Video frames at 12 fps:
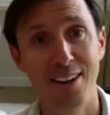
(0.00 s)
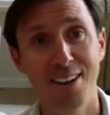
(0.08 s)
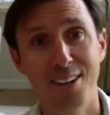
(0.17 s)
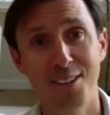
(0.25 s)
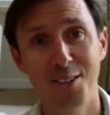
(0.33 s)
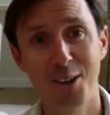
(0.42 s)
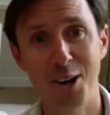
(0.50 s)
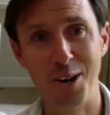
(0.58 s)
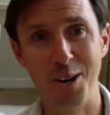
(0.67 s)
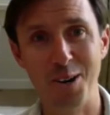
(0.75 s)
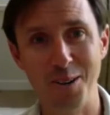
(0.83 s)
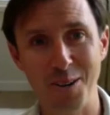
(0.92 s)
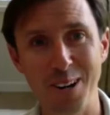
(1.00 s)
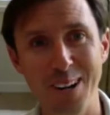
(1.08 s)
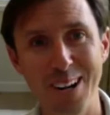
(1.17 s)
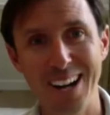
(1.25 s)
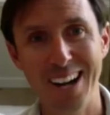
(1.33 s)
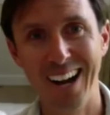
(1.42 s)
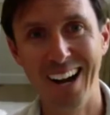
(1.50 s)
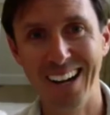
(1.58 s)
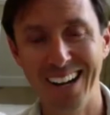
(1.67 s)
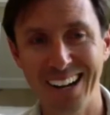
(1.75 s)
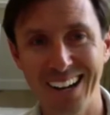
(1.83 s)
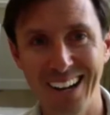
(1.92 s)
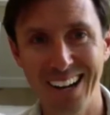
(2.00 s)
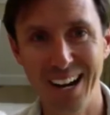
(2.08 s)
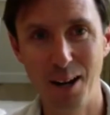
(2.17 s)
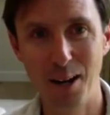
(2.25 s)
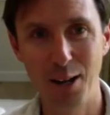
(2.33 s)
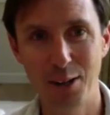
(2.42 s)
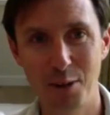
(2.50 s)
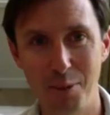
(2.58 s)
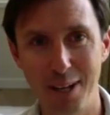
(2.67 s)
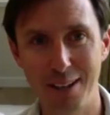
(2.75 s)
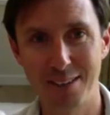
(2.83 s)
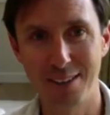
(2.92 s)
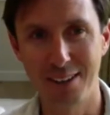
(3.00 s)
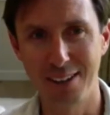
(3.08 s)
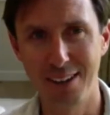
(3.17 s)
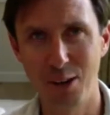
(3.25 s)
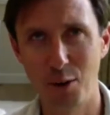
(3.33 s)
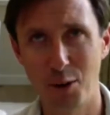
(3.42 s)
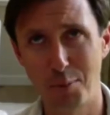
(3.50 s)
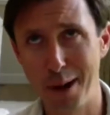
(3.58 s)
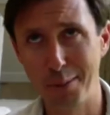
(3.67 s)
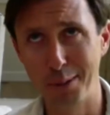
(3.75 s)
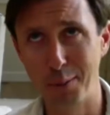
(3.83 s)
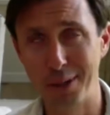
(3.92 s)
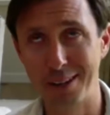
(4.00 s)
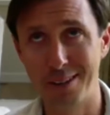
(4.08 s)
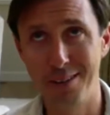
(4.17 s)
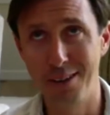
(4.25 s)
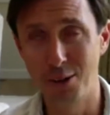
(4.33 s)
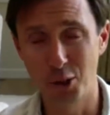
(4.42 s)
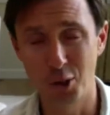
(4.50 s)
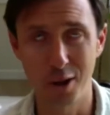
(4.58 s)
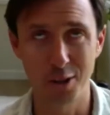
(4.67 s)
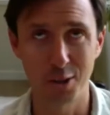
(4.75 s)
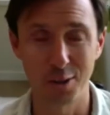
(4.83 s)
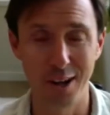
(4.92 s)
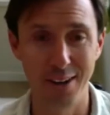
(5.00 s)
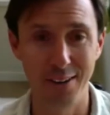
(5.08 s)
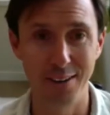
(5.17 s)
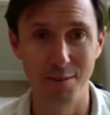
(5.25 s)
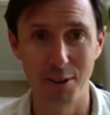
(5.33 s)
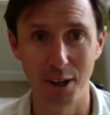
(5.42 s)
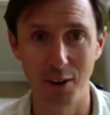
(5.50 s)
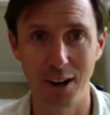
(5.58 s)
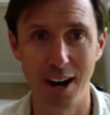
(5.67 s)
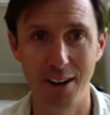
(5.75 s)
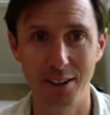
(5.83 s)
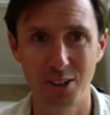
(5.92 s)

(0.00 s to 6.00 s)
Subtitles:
So to me, it's there's probably we could structure around it and figure it out.